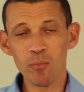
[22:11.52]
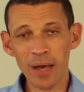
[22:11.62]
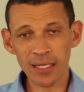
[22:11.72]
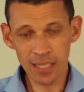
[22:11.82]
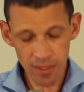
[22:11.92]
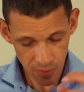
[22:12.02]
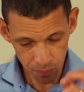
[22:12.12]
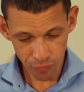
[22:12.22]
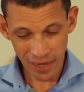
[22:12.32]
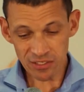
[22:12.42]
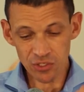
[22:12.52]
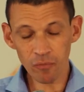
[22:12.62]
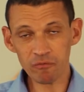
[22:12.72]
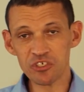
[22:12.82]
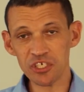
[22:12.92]
but the presence
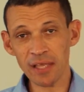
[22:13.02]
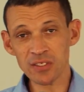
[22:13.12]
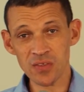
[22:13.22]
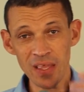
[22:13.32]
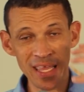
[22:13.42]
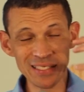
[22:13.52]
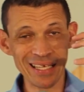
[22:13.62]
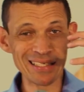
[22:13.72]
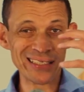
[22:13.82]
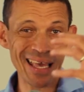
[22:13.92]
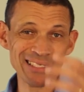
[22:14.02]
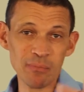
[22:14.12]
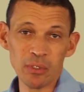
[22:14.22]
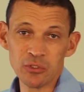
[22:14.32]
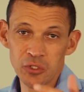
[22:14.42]
of Jesus that is
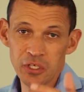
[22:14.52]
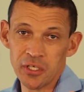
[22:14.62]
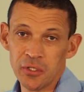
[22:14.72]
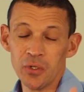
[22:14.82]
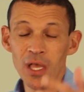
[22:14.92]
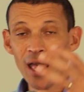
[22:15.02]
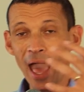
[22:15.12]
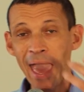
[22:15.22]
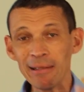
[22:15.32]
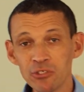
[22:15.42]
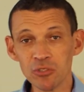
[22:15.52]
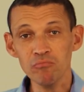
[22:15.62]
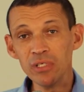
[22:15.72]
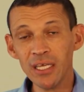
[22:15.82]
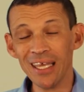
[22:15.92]
accessible to you and to
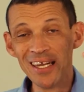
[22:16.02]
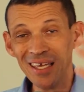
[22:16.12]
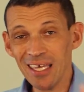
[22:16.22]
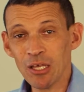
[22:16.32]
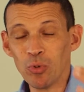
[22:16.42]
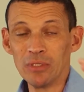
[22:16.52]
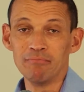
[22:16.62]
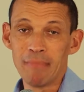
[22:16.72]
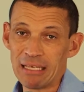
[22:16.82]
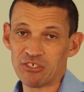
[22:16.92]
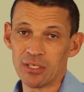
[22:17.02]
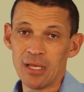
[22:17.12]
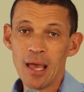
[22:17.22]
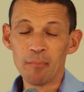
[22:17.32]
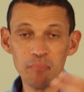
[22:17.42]
me in equal measure
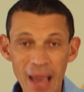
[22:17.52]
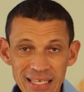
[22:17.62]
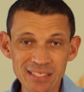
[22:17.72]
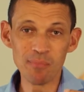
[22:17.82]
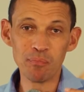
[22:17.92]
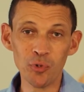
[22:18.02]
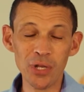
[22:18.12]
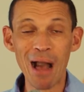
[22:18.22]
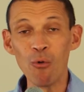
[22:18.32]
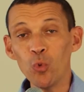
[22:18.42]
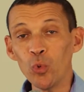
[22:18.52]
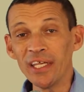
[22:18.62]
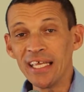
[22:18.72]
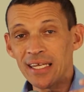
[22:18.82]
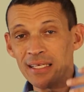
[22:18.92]
based upon our
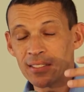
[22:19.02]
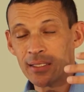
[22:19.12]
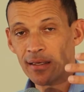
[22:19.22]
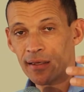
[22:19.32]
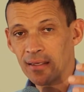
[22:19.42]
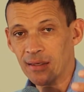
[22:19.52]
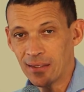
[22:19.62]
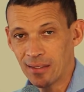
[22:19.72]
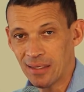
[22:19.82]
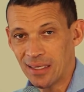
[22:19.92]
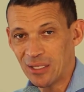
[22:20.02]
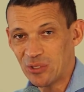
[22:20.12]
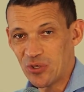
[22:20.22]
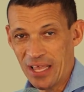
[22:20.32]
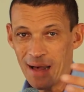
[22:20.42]
willingness
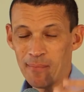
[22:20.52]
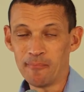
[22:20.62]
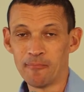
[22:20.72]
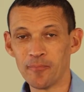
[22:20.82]
to come.